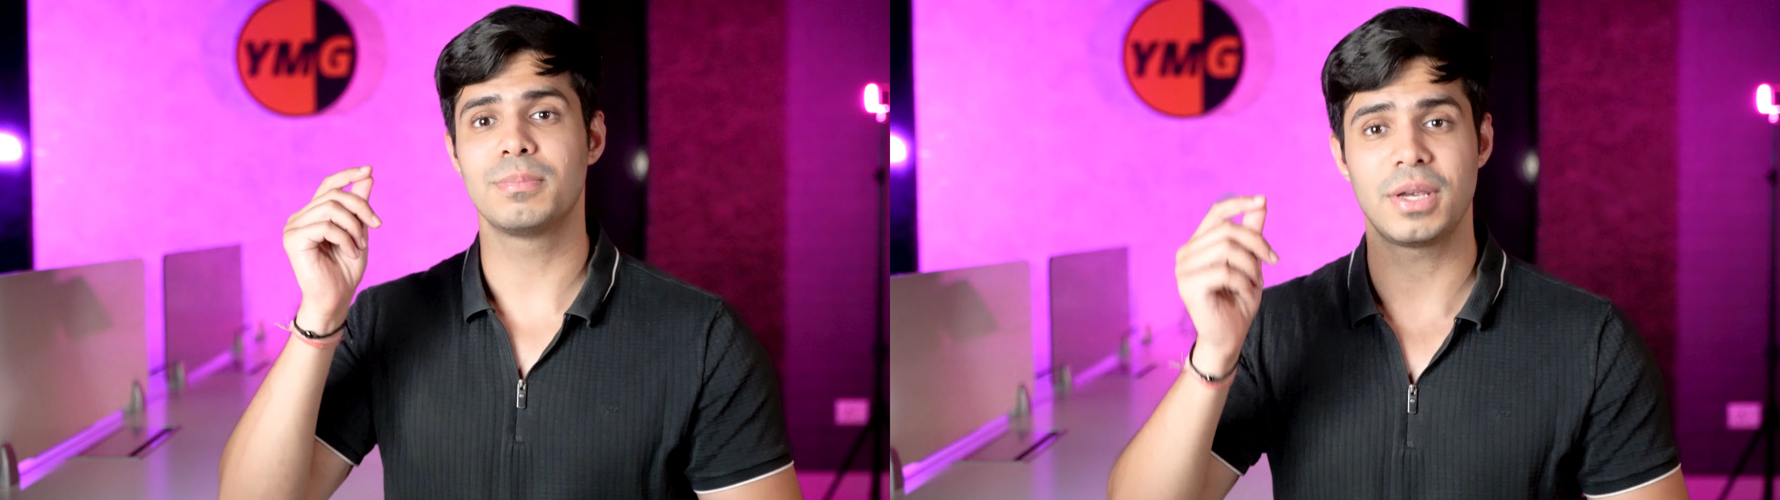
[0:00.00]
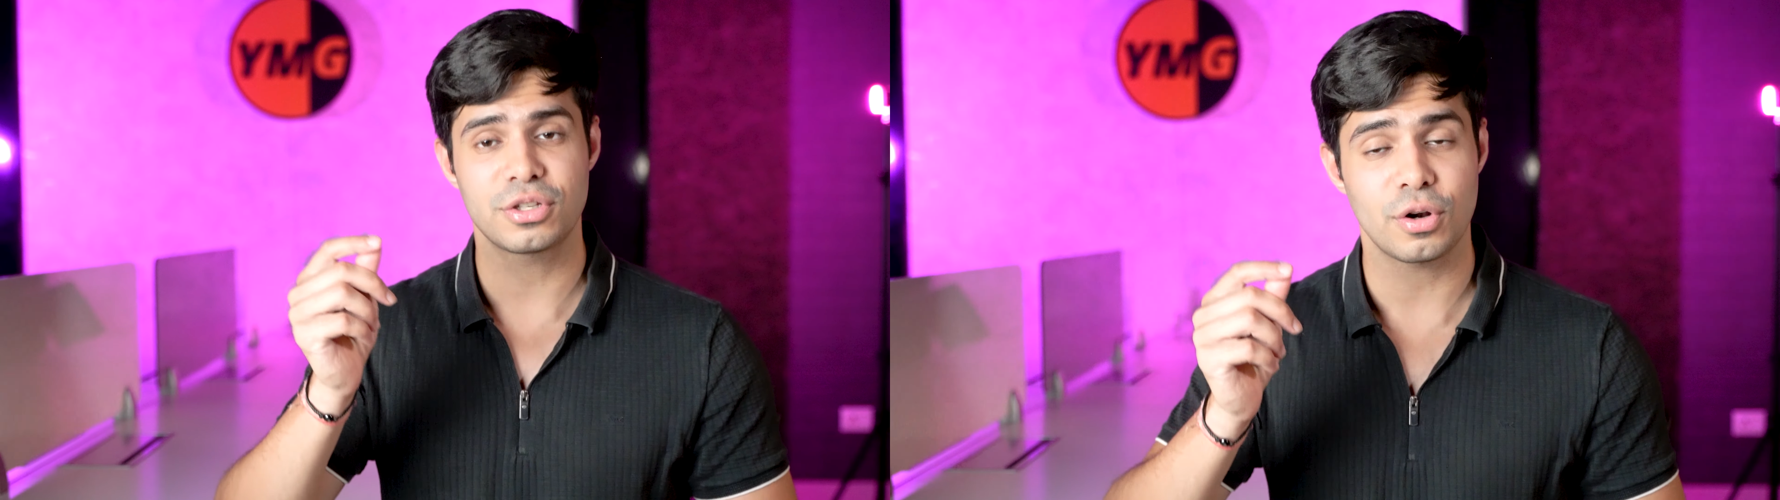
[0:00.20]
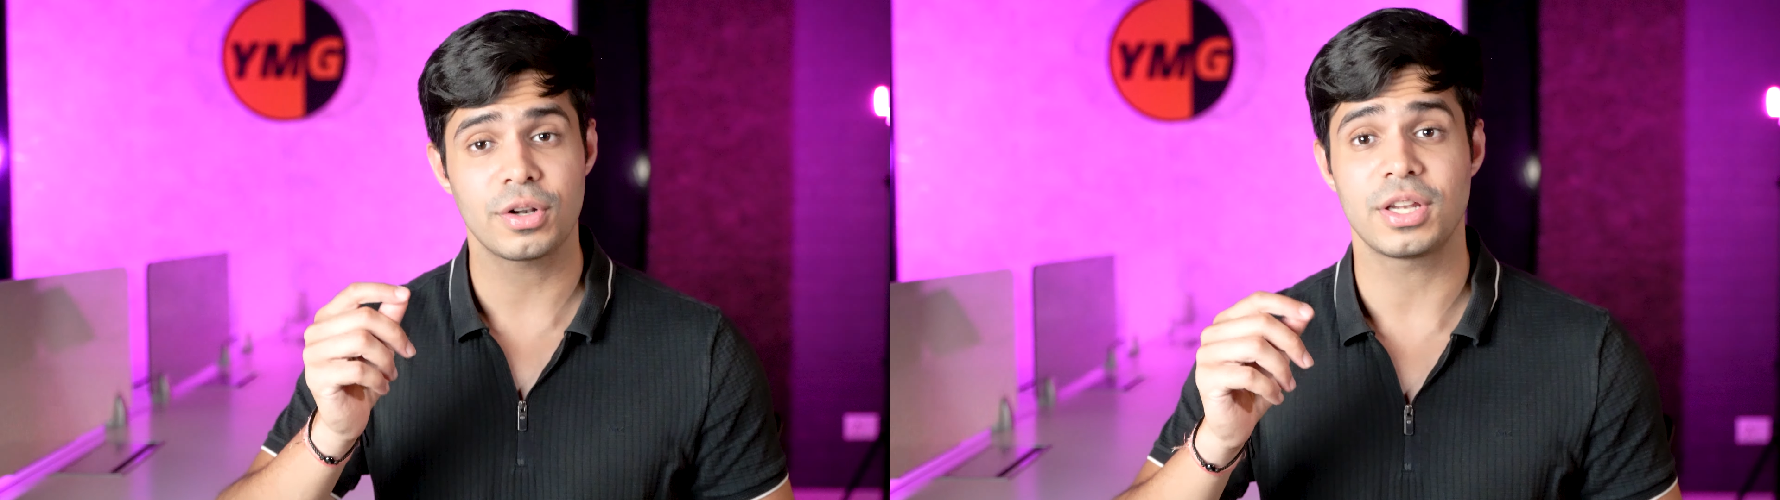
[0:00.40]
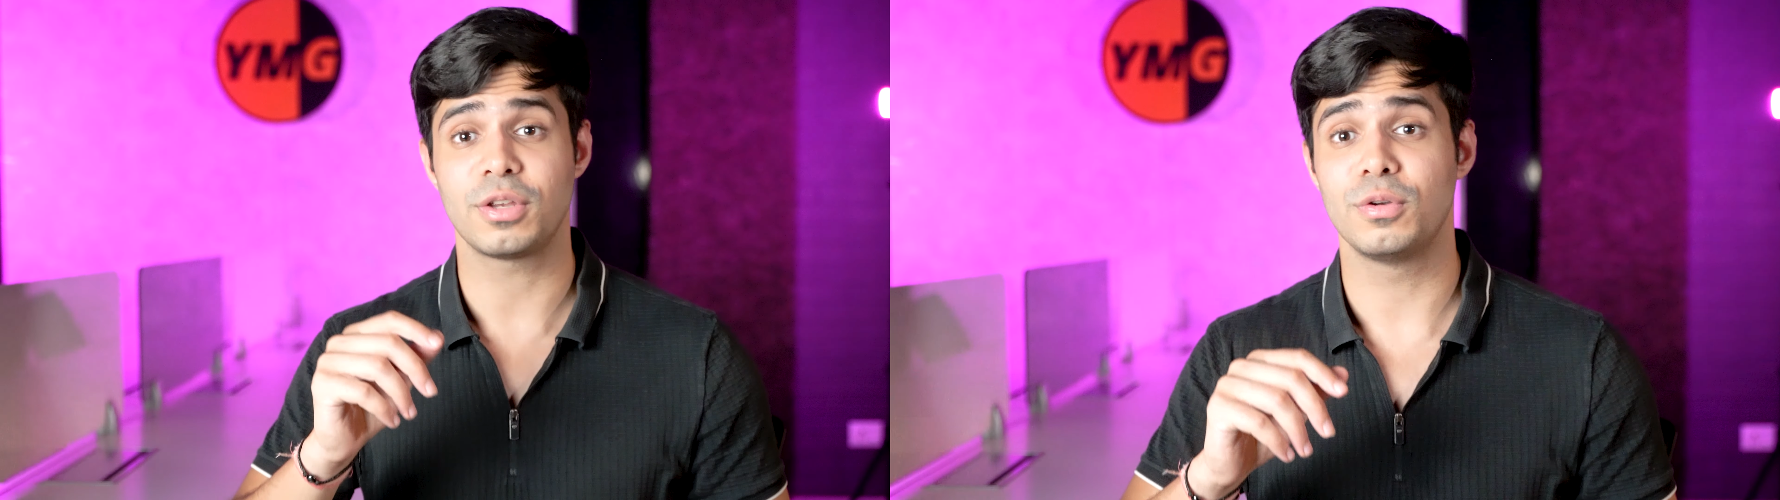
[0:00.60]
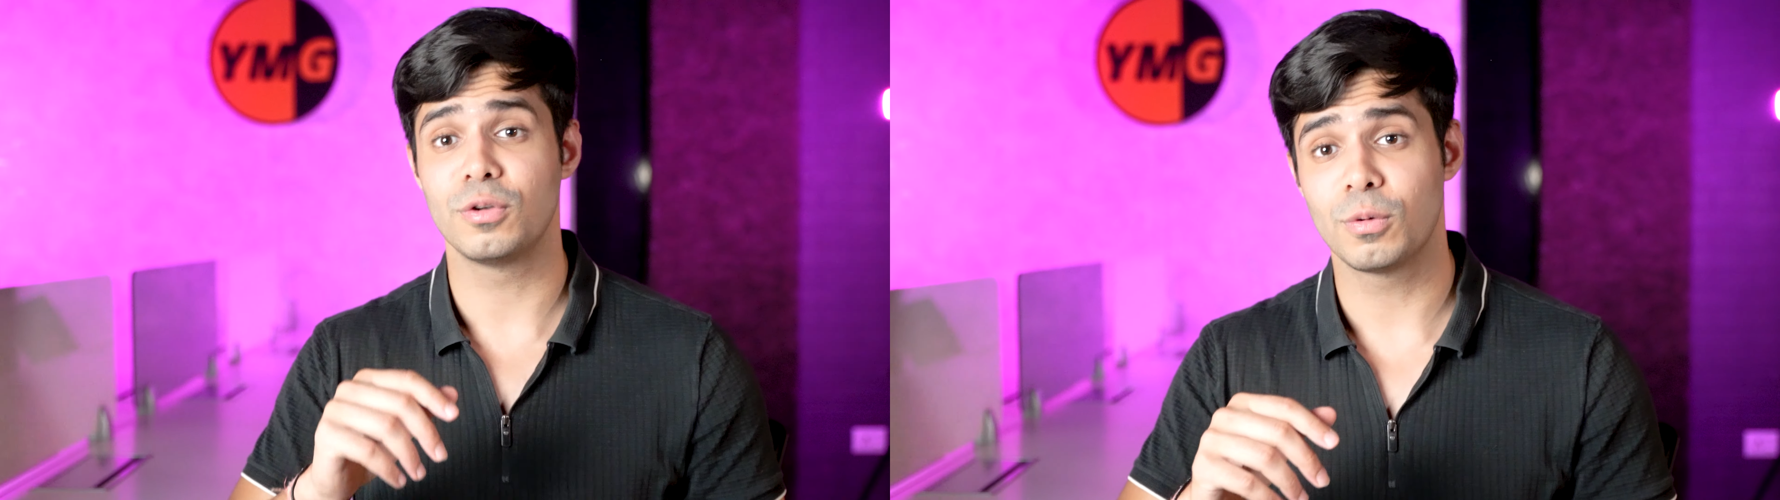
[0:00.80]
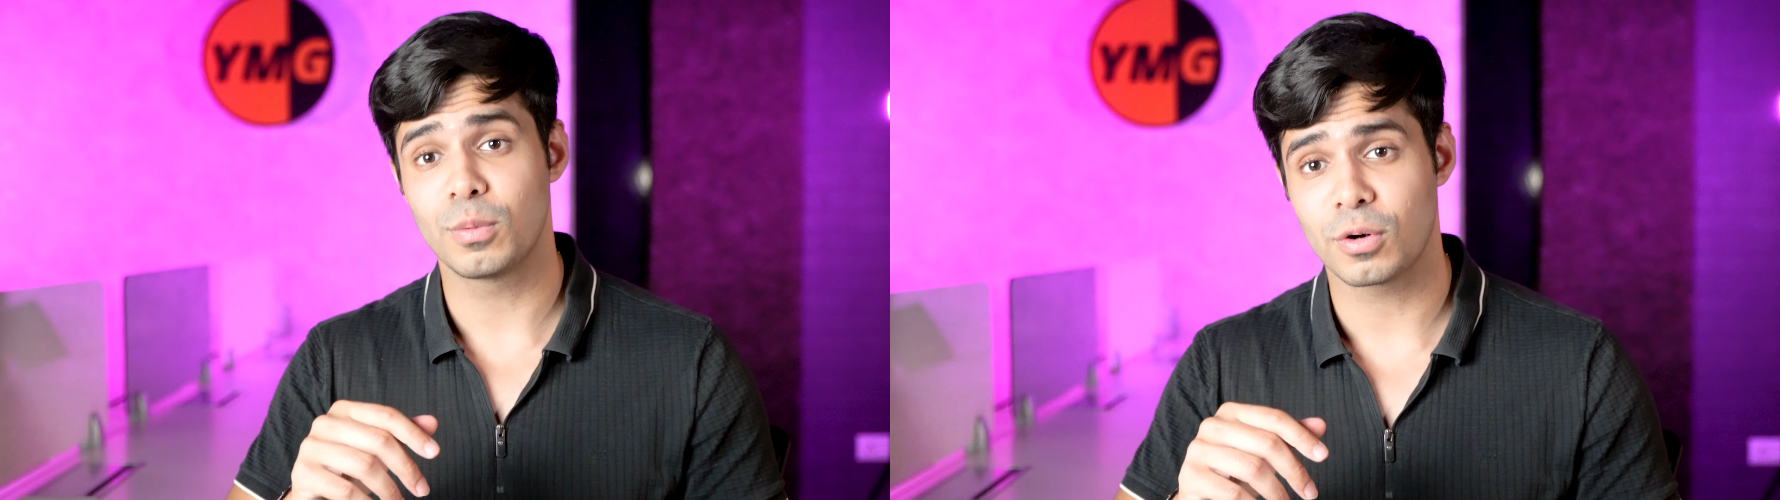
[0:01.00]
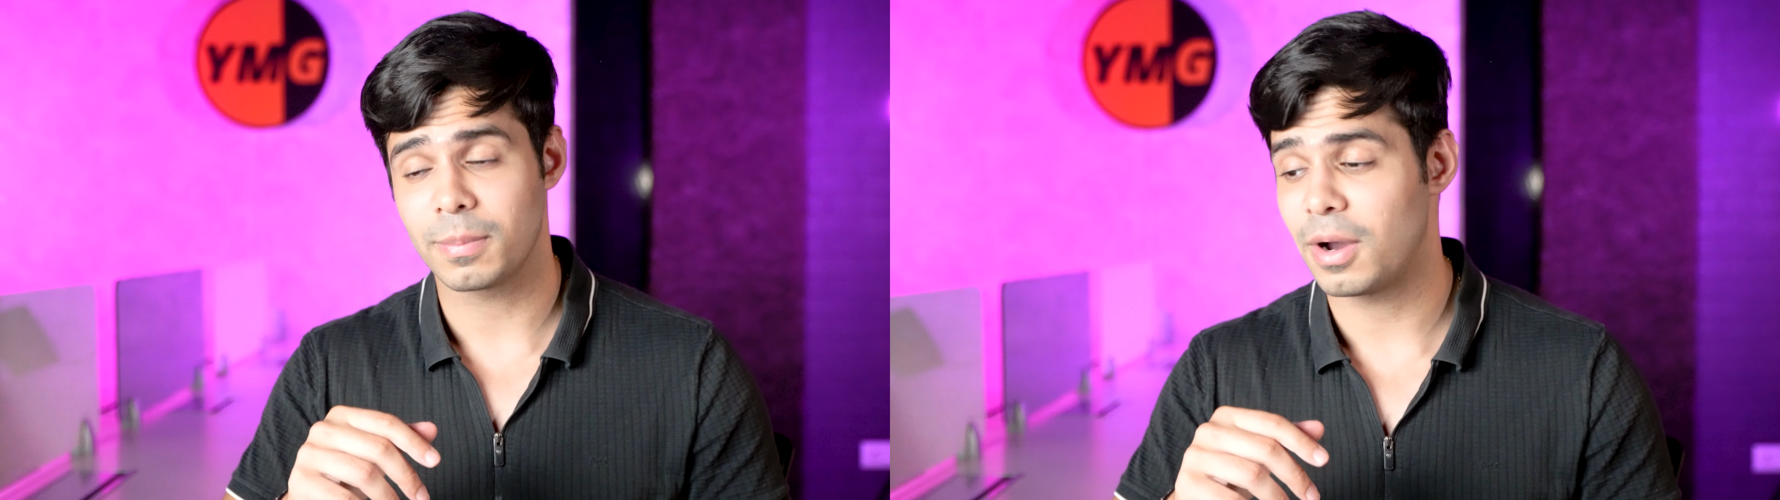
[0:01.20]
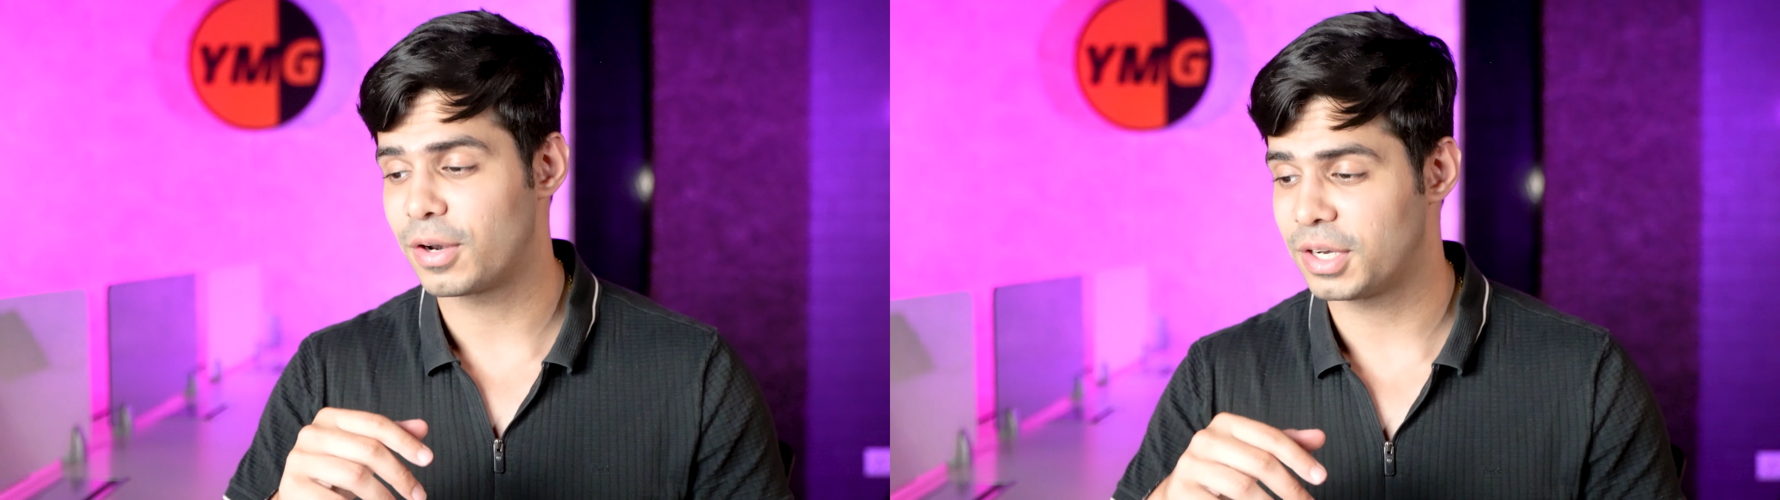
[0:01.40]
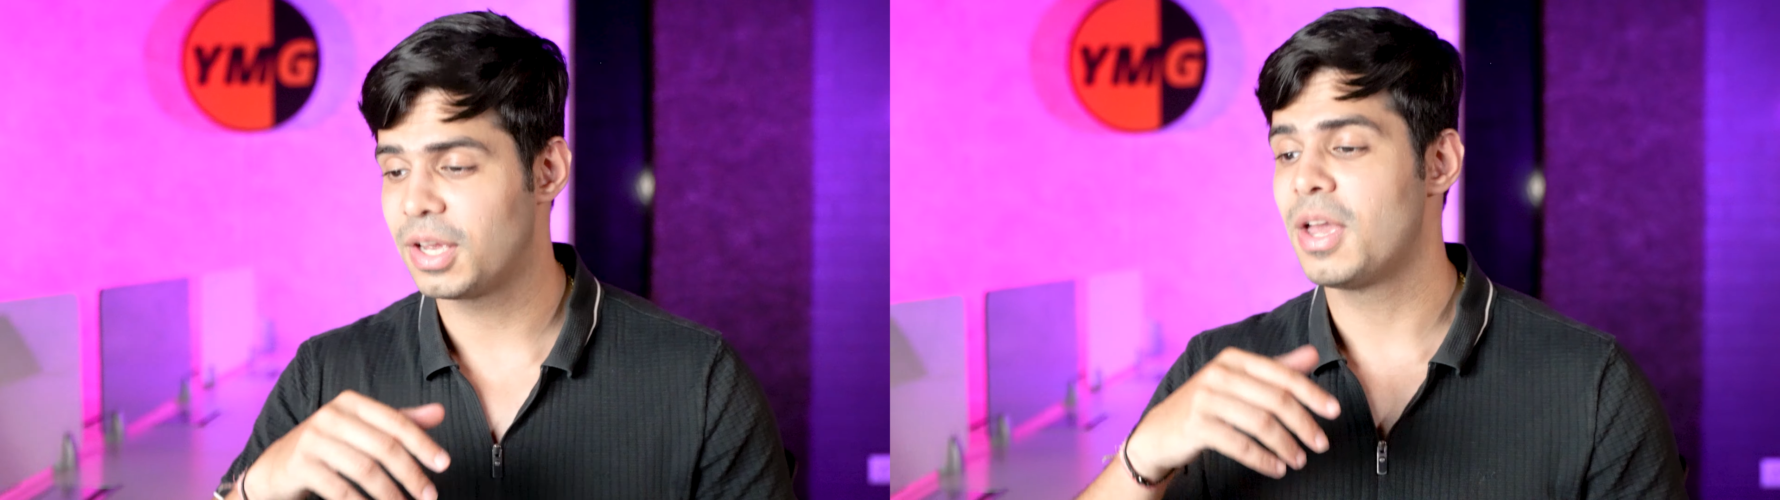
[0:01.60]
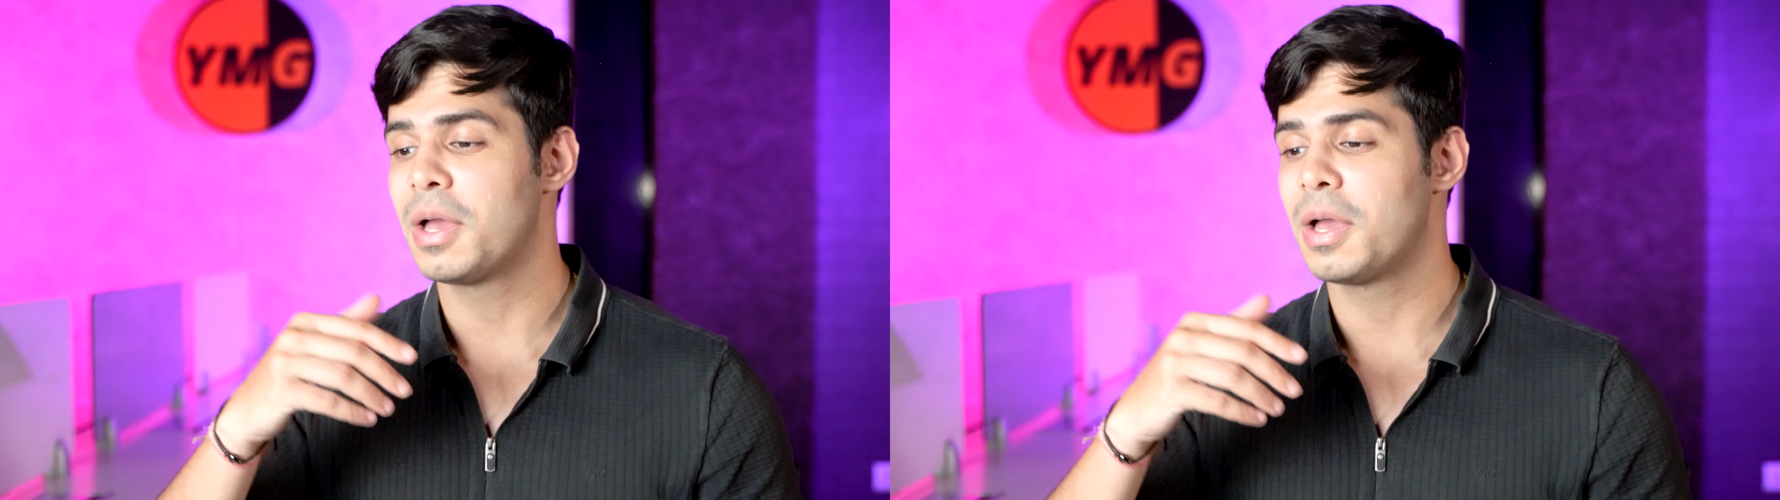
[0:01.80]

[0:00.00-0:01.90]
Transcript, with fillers: Make sure that you know more about it